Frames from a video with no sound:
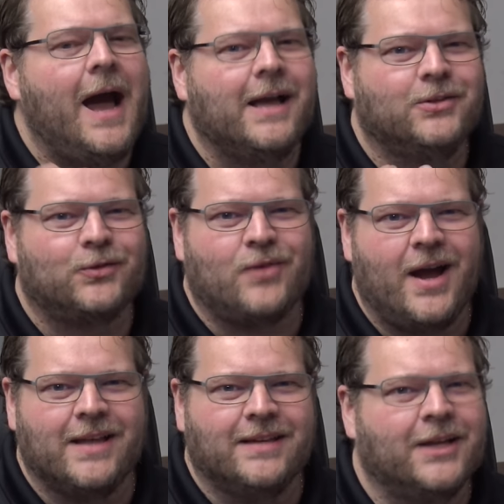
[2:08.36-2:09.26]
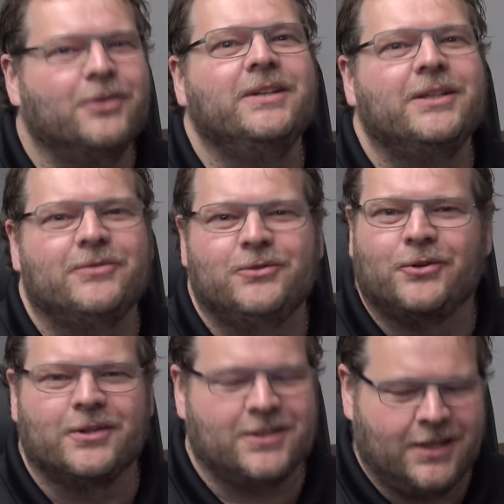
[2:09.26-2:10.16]
I tried. I couldn't even
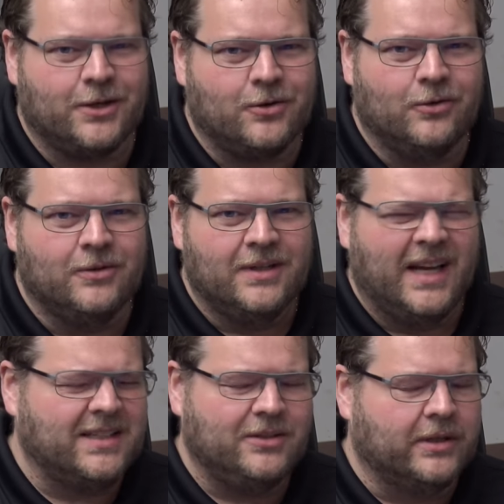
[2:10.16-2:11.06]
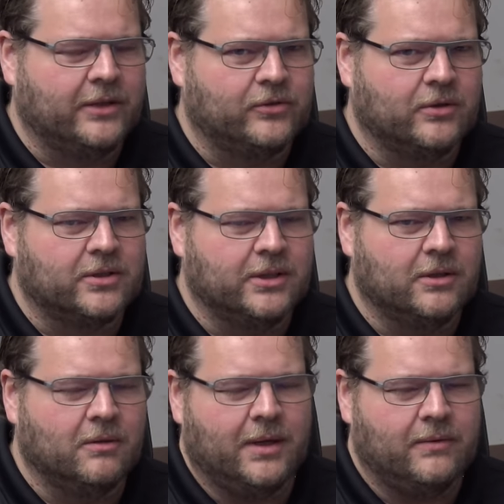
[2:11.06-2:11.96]
draw a circle. I still can't draw a
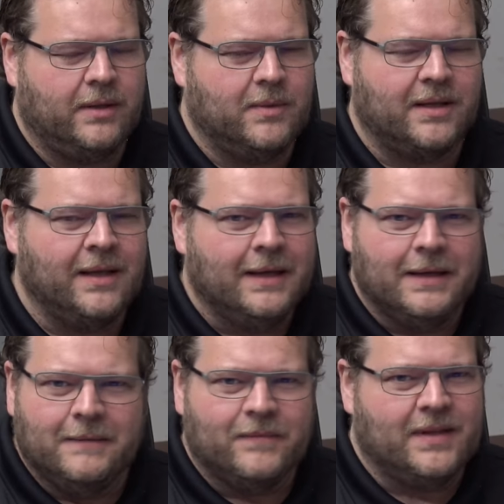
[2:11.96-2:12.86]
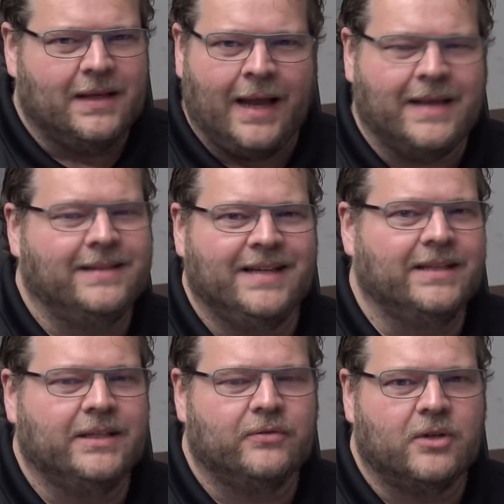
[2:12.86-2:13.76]
circle, by the way, but I
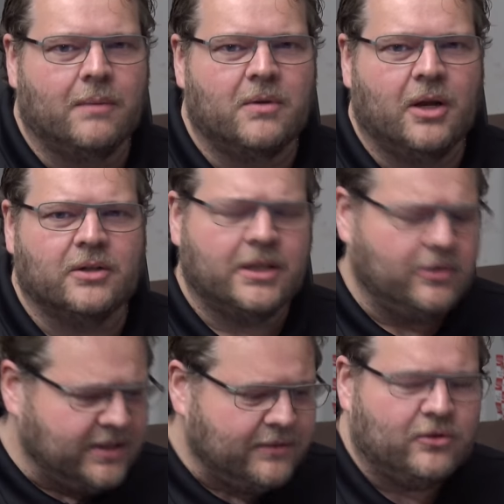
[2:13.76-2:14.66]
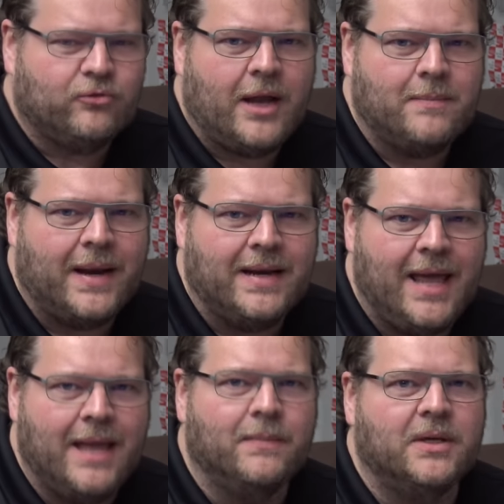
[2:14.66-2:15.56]
didn't even come close. I couldn't even write my
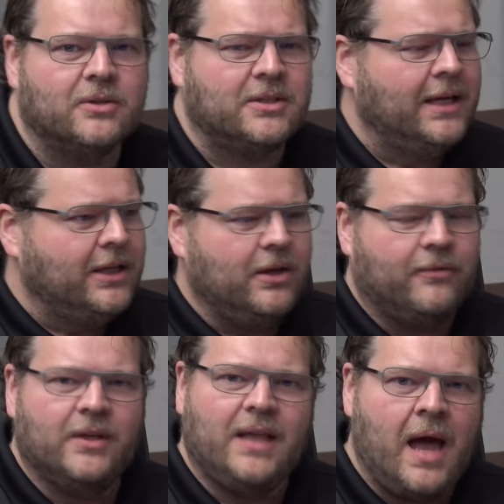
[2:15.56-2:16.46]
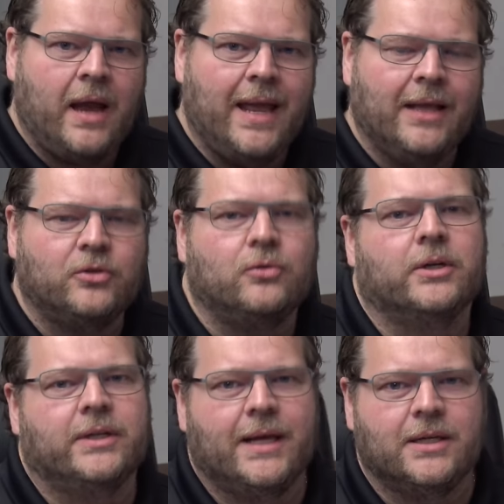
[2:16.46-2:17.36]
name because you have that eye-hand
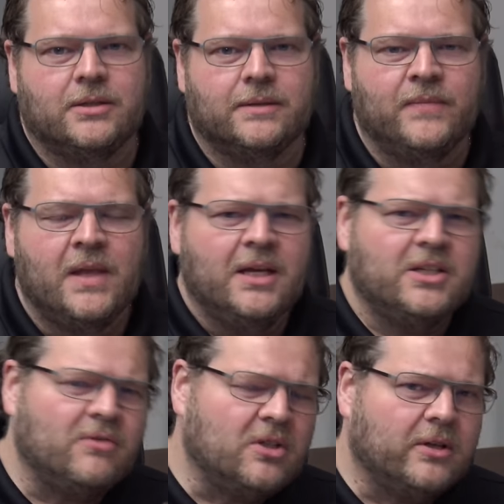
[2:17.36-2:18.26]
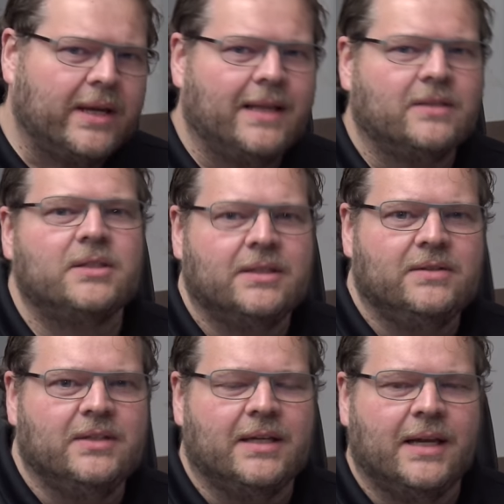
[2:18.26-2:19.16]
coordination. So I was looking at the
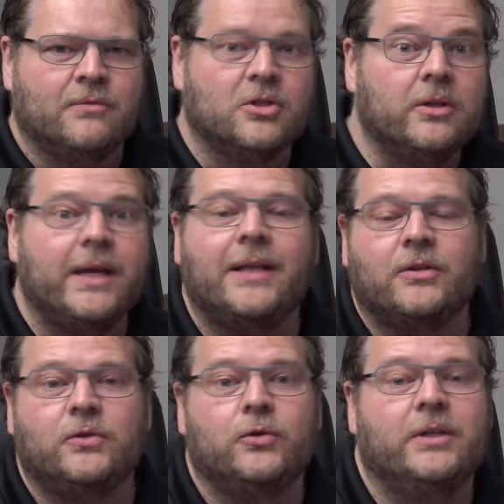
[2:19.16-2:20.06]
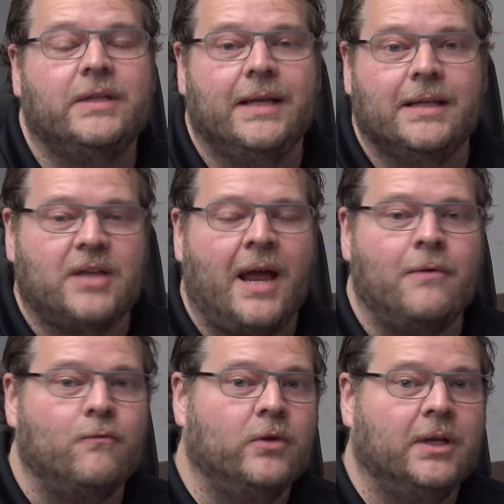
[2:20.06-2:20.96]
Cintiq and I was looking at the thirteen inch. I
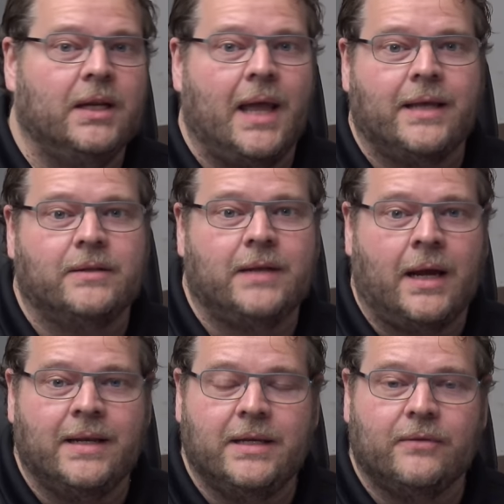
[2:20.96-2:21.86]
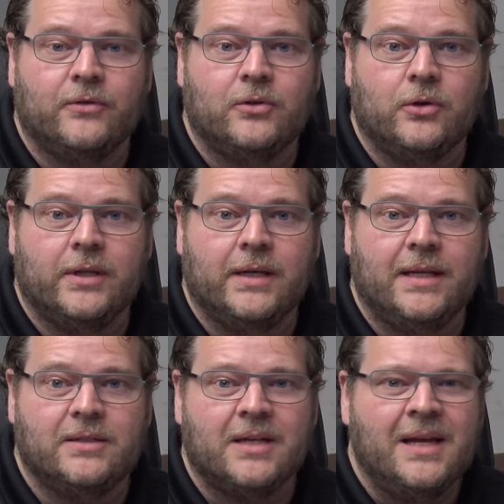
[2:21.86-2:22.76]
really liked the idea of the thirteen
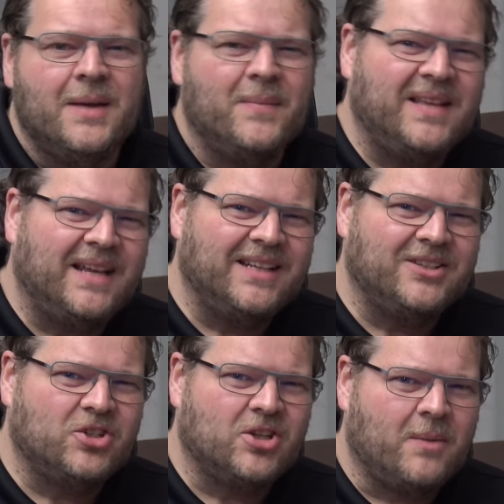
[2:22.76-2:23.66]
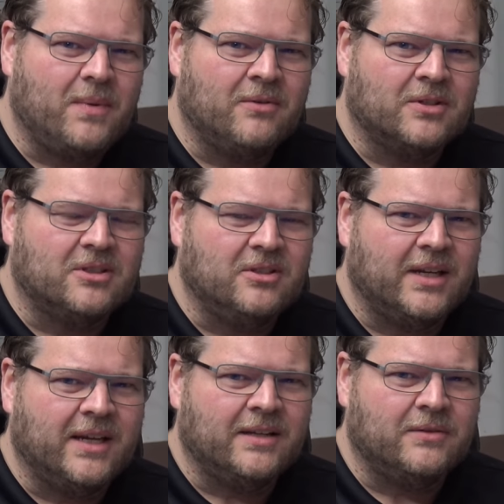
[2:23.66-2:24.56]
inch, but then in the shop I was
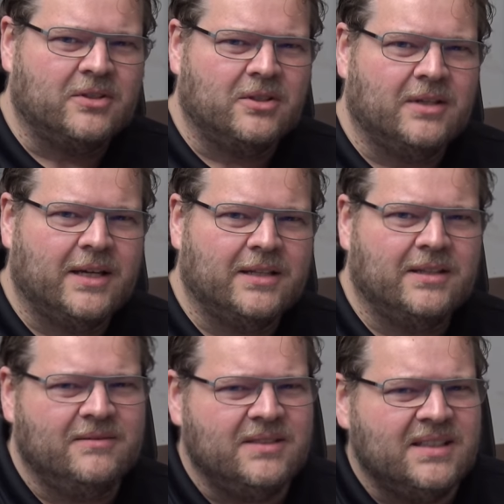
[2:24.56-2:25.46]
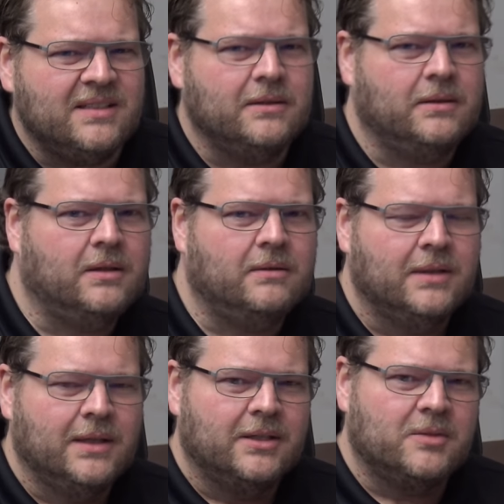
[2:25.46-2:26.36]
looking at it and I was going like, mm, you know,
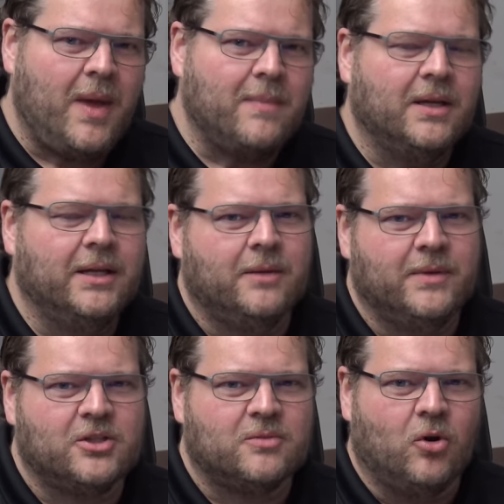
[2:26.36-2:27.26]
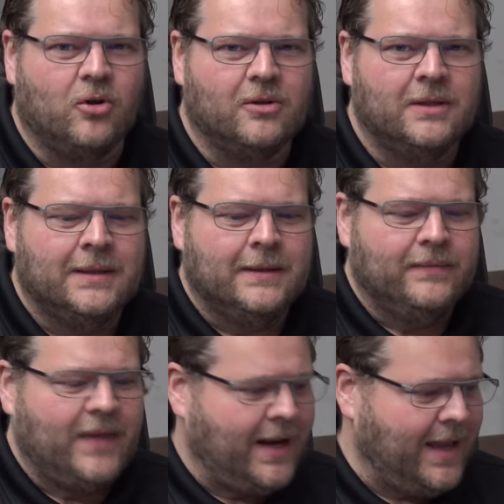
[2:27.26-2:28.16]
it's maybe a little bit small.
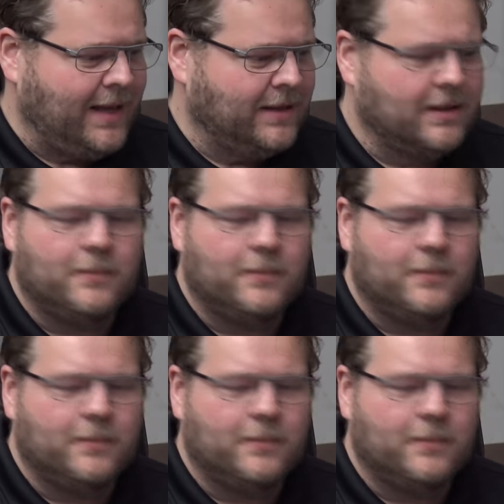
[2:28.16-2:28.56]
And I ended